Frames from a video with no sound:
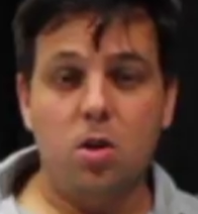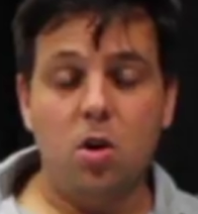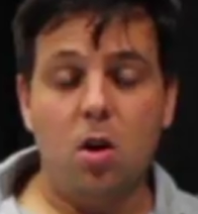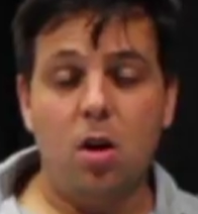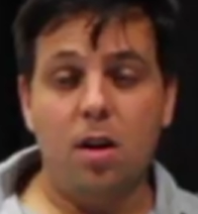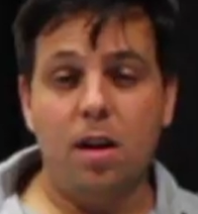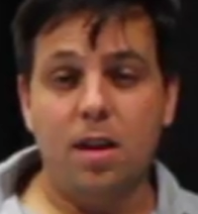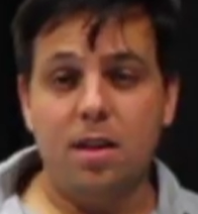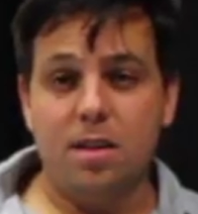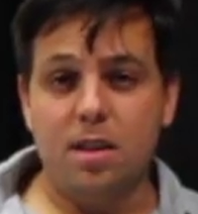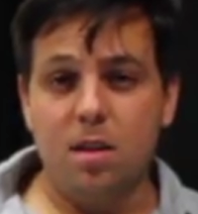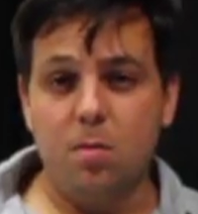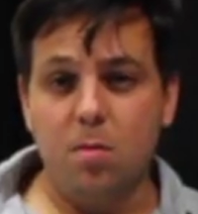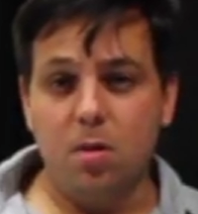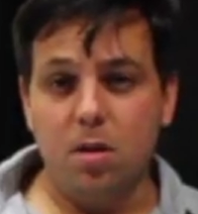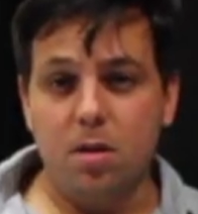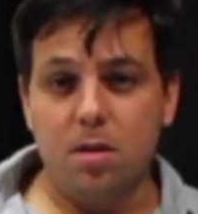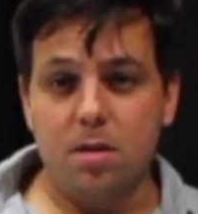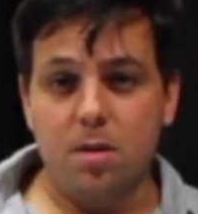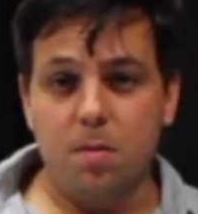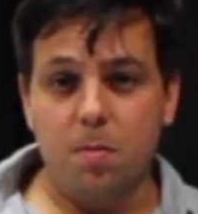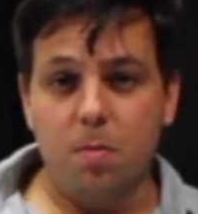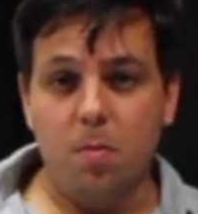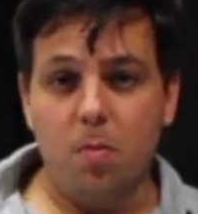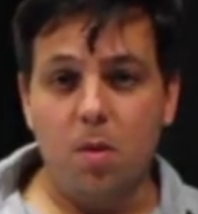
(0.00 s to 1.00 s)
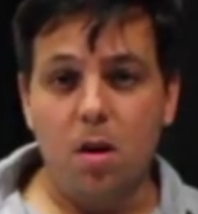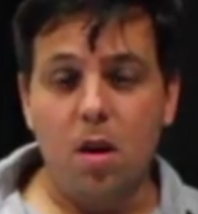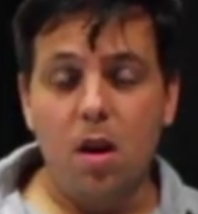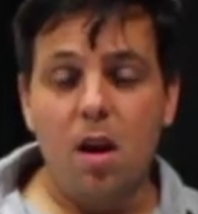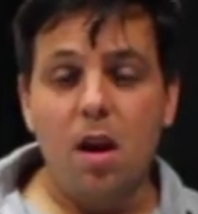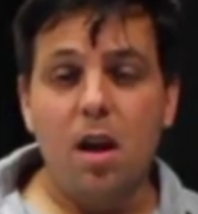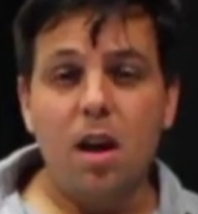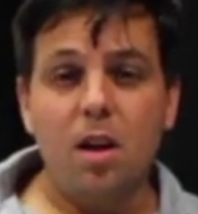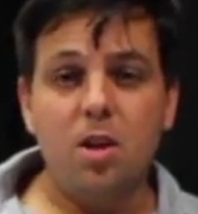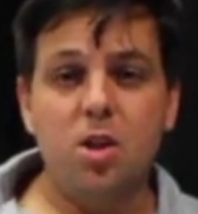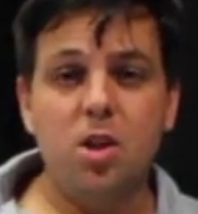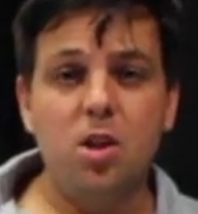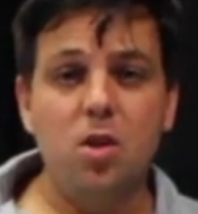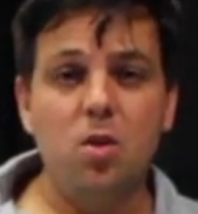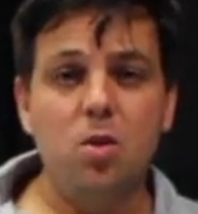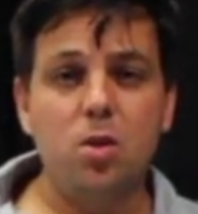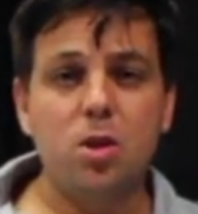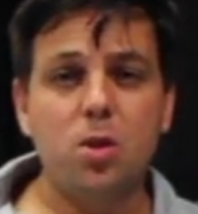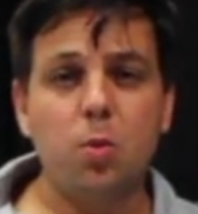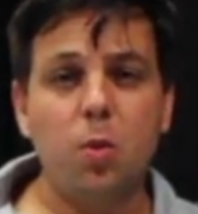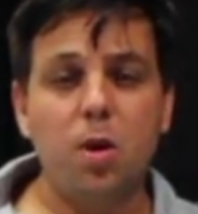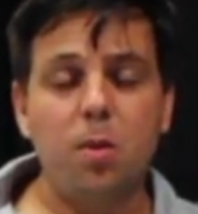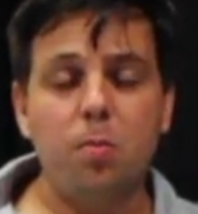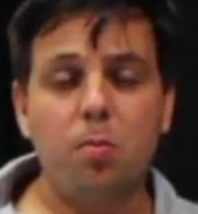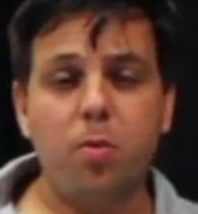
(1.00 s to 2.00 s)
Chinese symbolism. It's
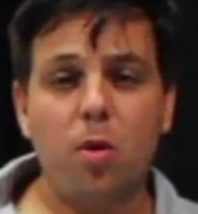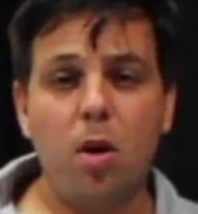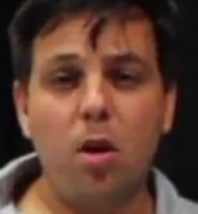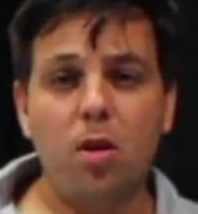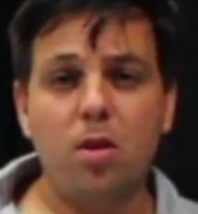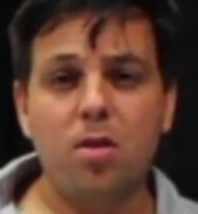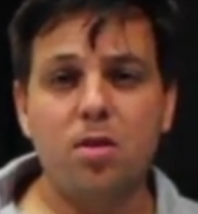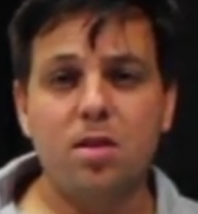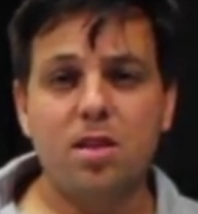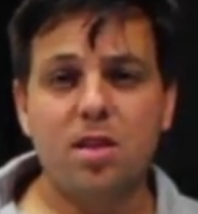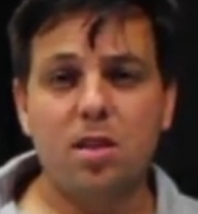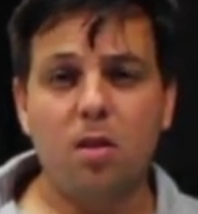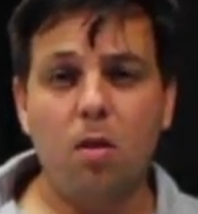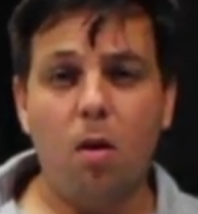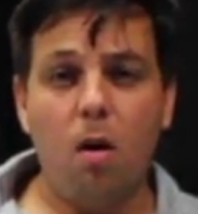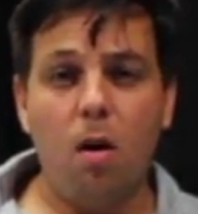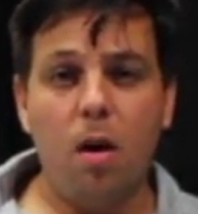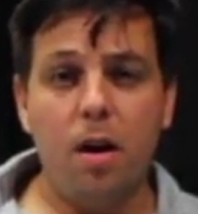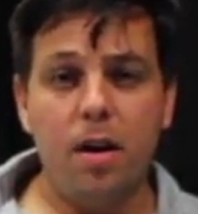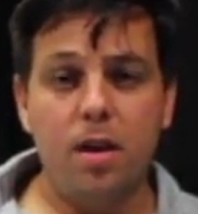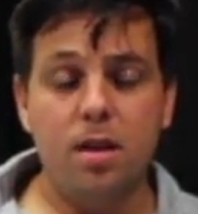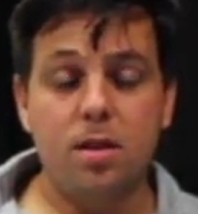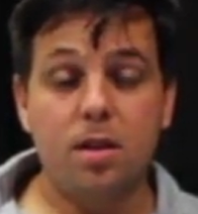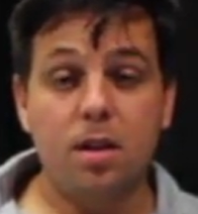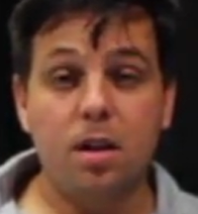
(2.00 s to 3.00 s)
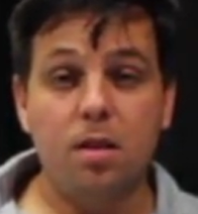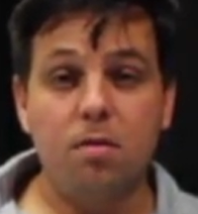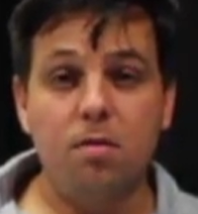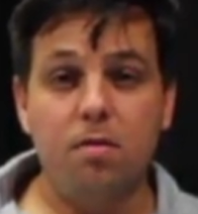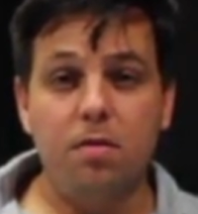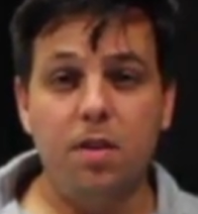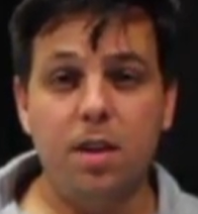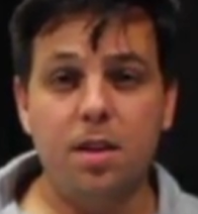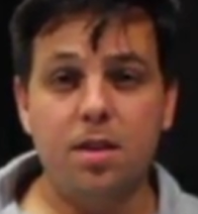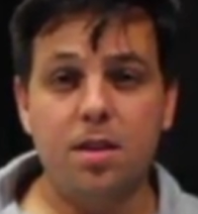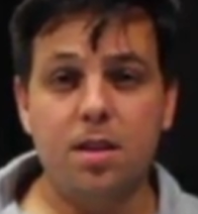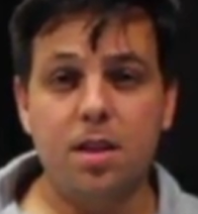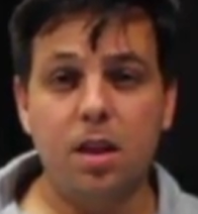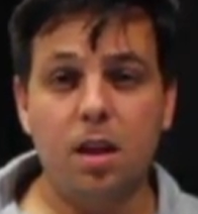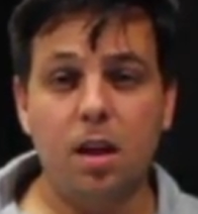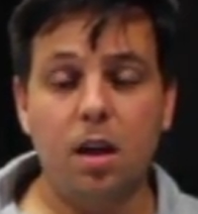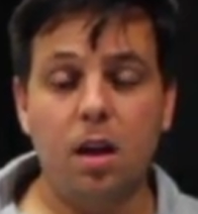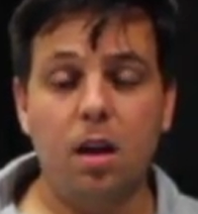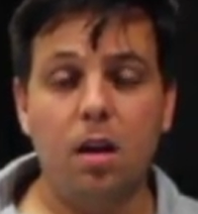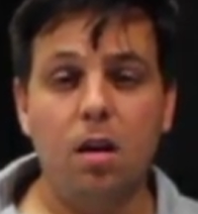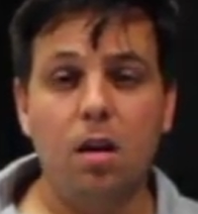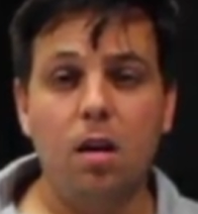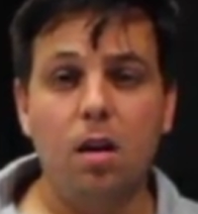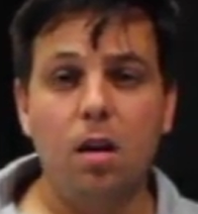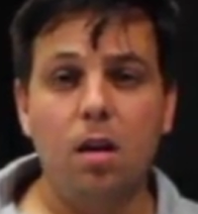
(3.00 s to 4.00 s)
used when Broken Sky is convincing